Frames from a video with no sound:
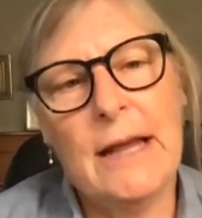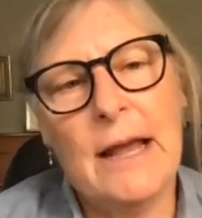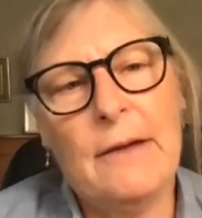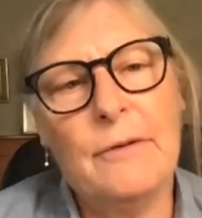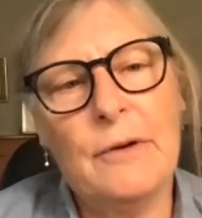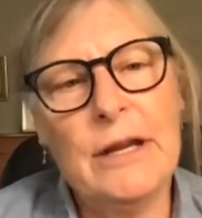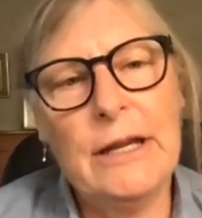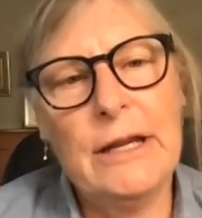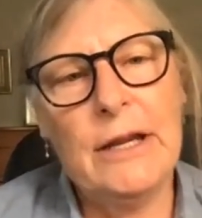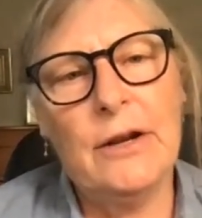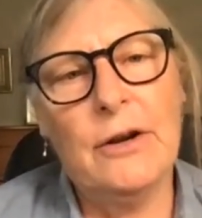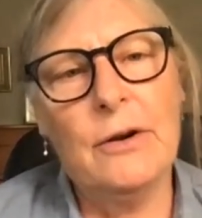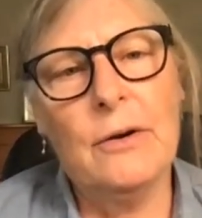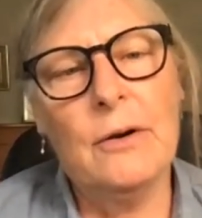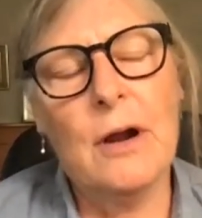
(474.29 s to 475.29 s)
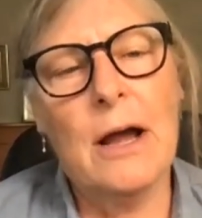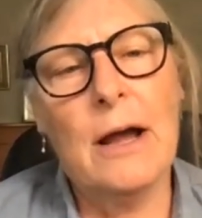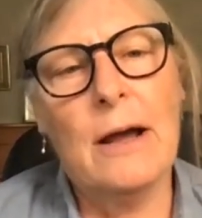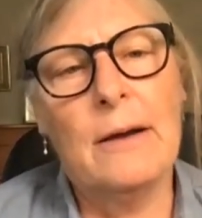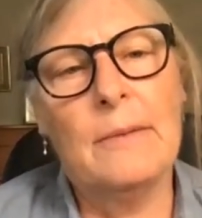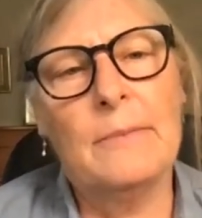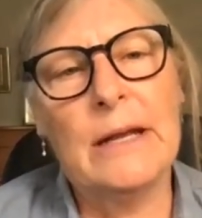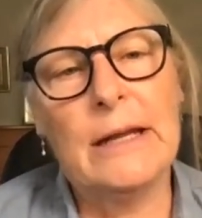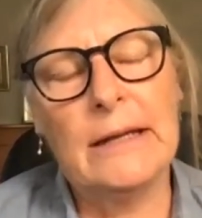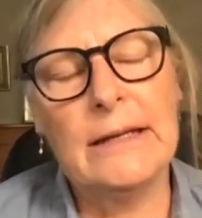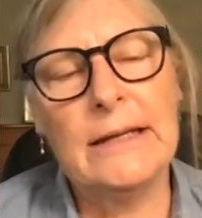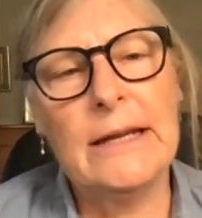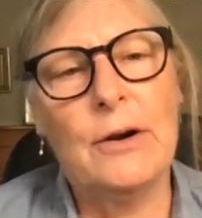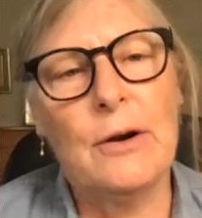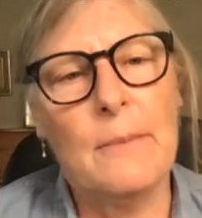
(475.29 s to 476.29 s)
every year
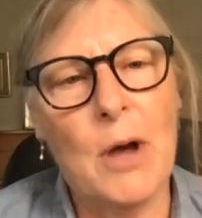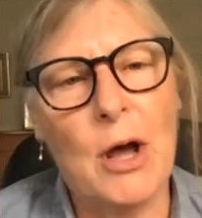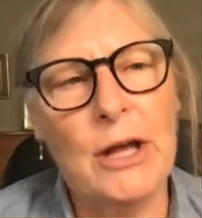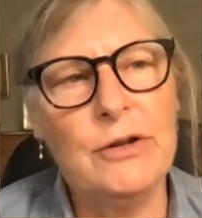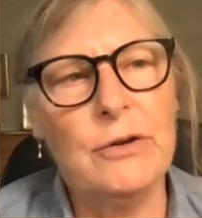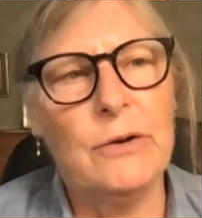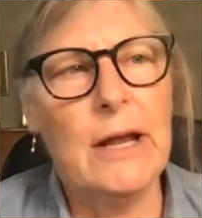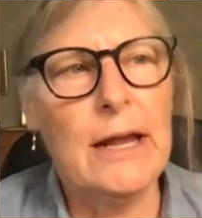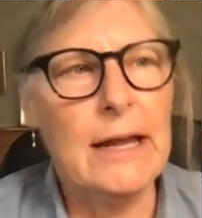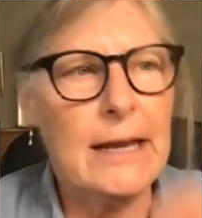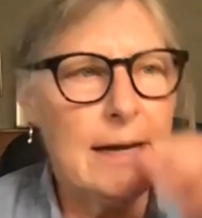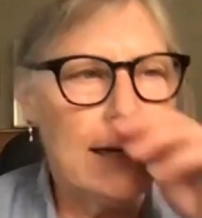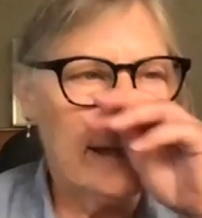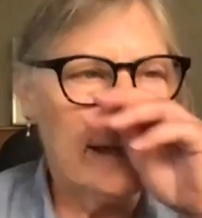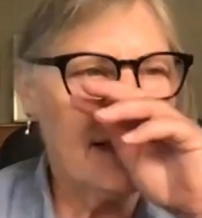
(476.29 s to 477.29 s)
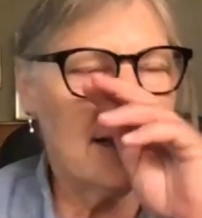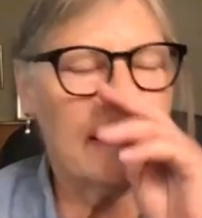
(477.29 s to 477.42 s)
at Terra Madre is